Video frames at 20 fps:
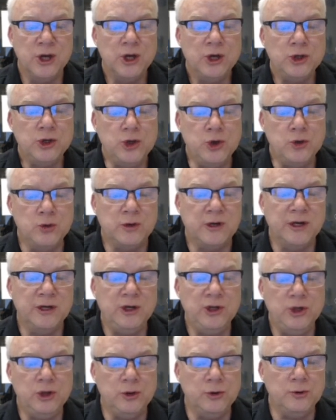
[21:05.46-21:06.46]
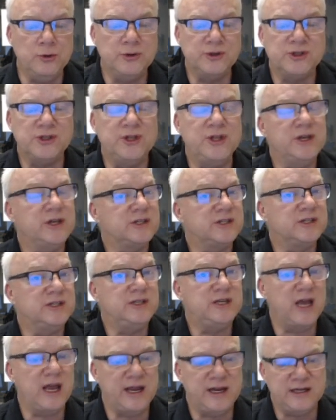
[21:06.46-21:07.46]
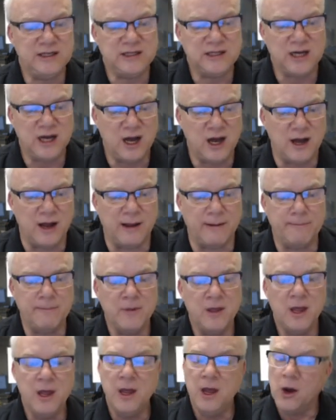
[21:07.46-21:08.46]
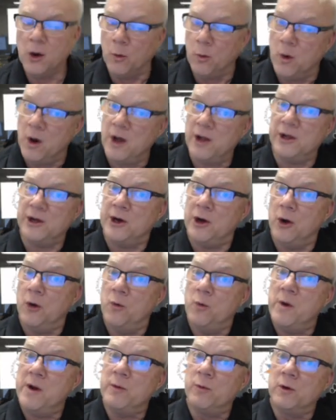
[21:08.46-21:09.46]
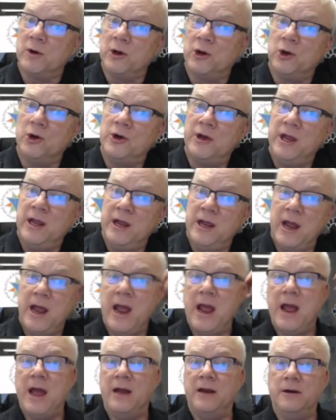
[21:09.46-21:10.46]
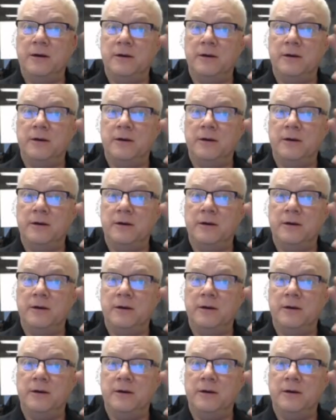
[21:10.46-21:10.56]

you can use this date time. A while ago, we were looking at